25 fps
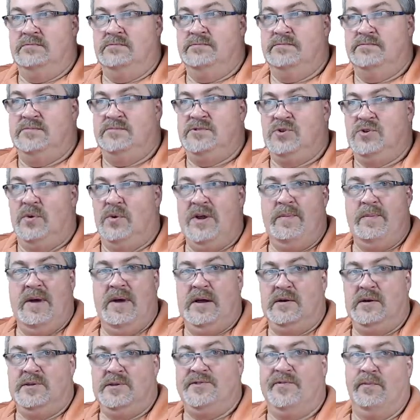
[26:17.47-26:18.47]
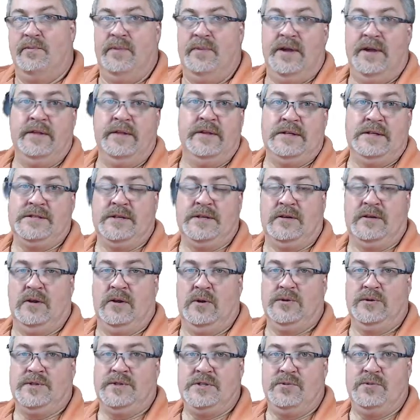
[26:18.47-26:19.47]
20 miles from me that's the
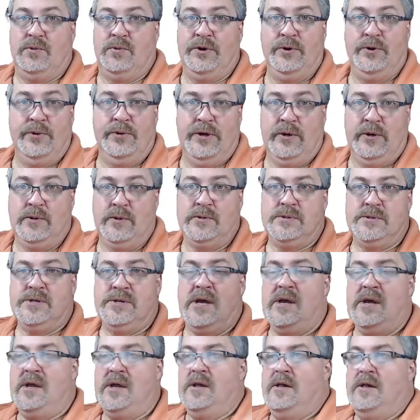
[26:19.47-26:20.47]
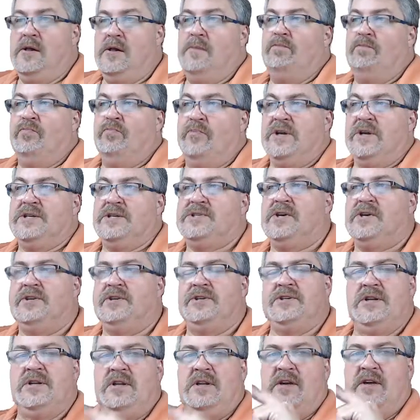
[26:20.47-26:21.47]
closest one, who knows? But it's going to
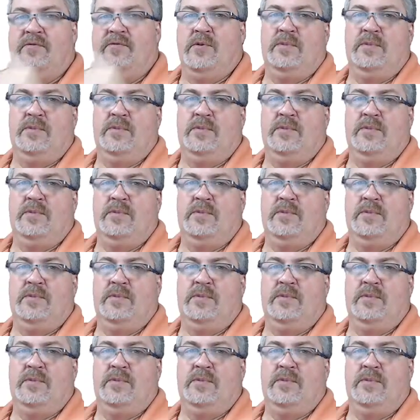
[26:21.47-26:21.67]
deliver my